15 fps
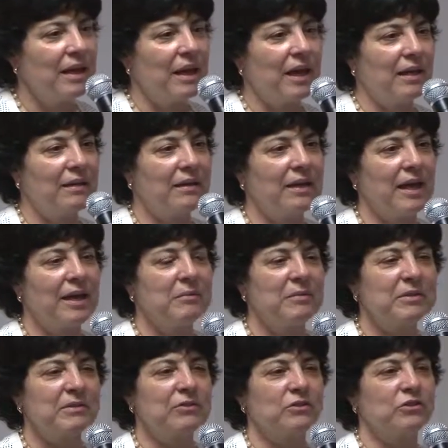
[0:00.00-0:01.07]
And the aim
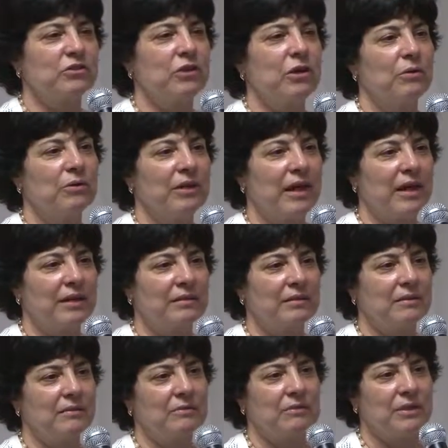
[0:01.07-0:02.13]
is to show that
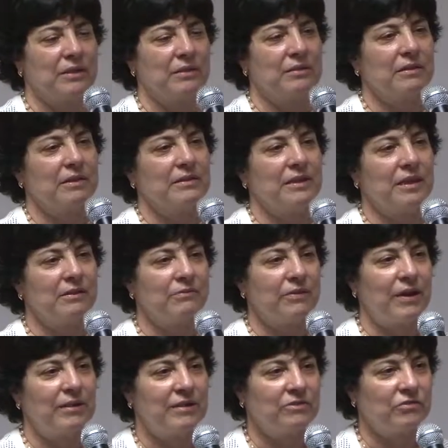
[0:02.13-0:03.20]
we can
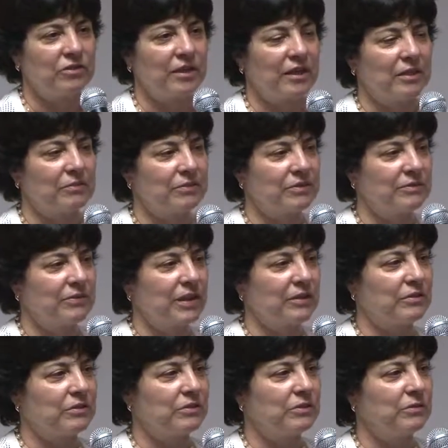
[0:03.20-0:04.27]
identify these genetic risk
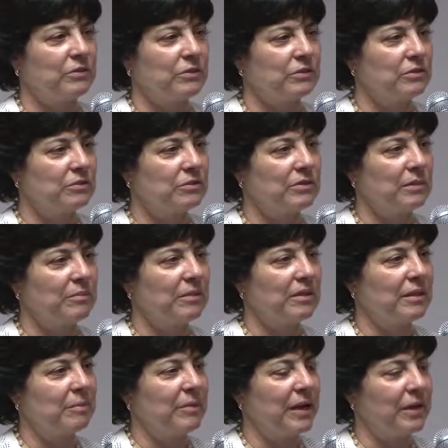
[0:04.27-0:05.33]
factors, you can do
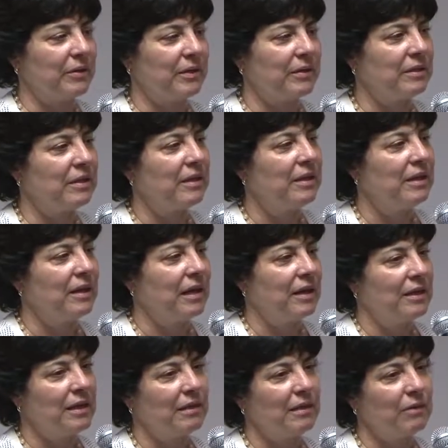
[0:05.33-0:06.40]
something about it,
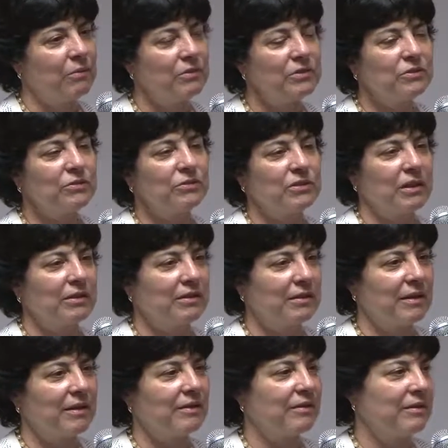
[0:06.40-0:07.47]
and I think once you start
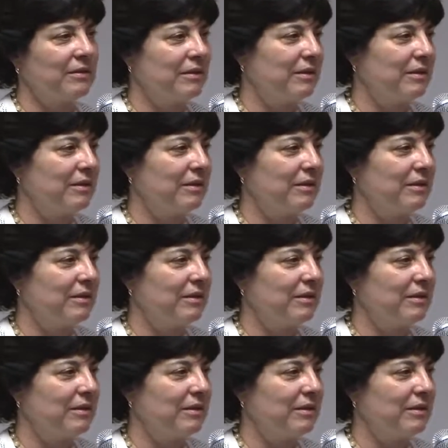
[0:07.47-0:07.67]
there,